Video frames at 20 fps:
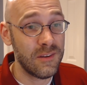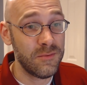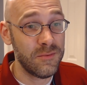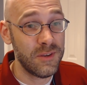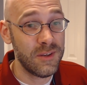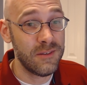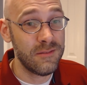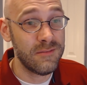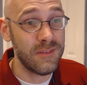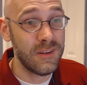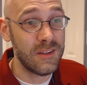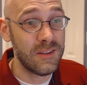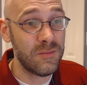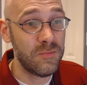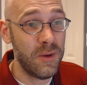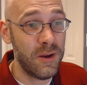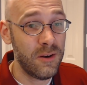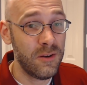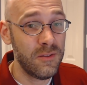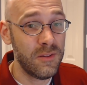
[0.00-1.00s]
I mean, it's
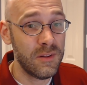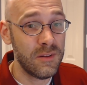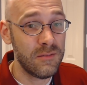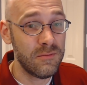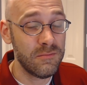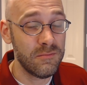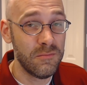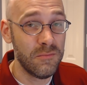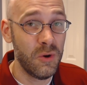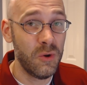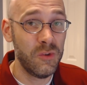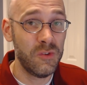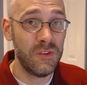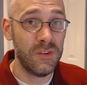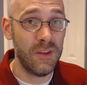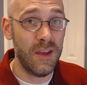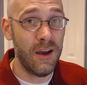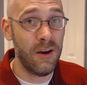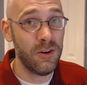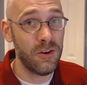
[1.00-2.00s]
better than
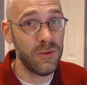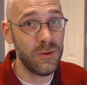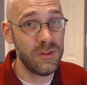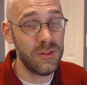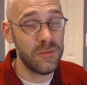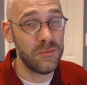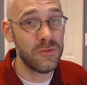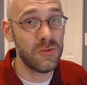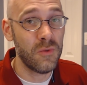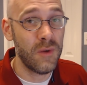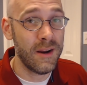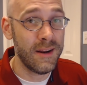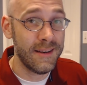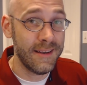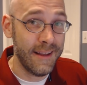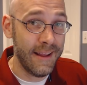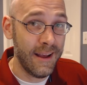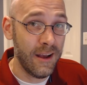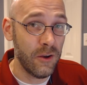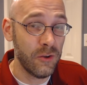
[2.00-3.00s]
most algorithms right
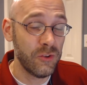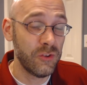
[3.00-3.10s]
now.